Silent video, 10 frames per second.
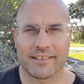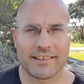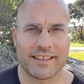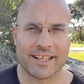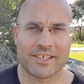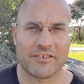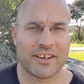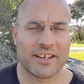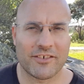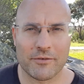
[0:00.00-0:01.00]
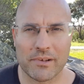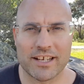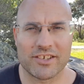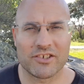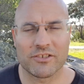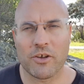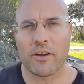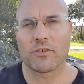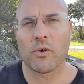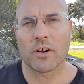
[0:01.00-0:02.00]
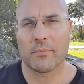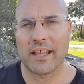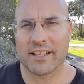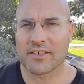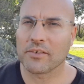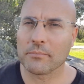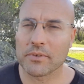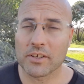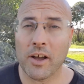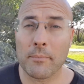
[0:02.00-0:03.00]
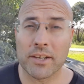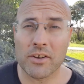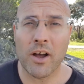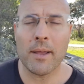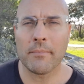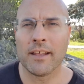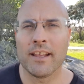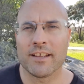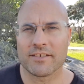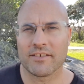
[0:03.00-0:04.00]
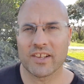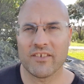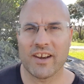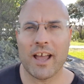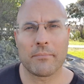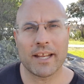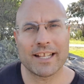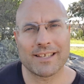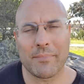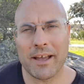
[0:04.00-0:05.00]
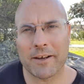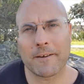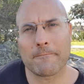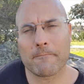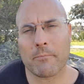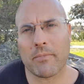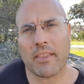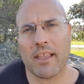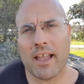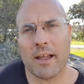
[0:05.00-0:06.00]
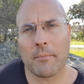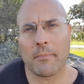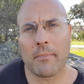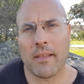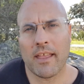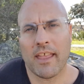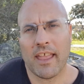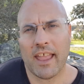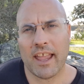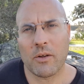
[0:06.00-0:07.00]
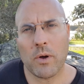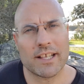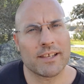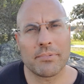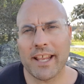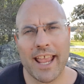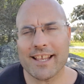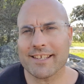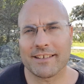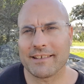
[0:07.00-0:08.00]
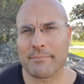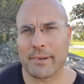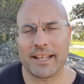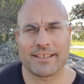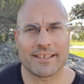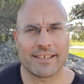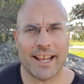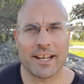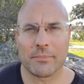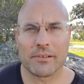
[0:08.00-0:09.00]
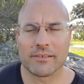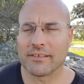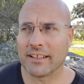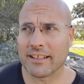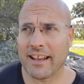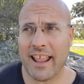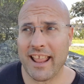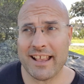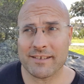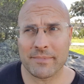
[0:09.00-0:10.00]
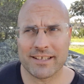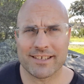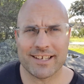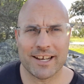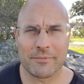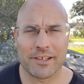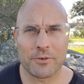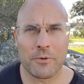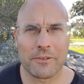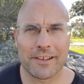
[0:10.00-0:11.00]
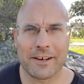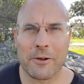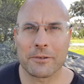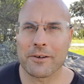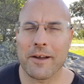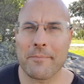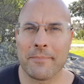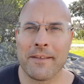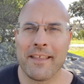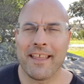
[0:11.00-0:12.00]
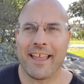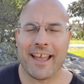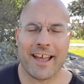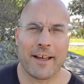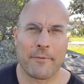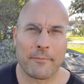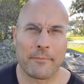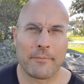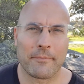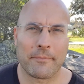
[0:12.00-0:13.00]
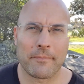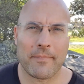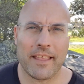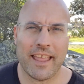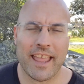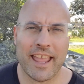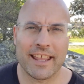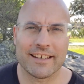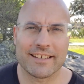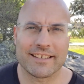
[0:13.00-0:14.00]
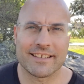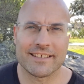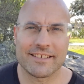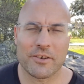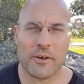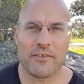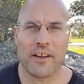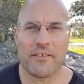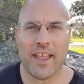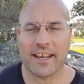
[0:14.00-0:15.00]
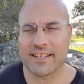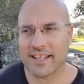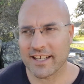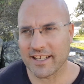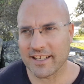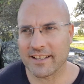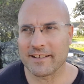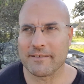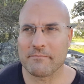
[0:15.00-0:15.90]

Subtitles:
things I've written different places, you'll know I've talked about this from time to time, sort of given updates about it. And quite simply, it hasn't been sustainable. It hasn't been sustainable at all that whole time. And so I've had to,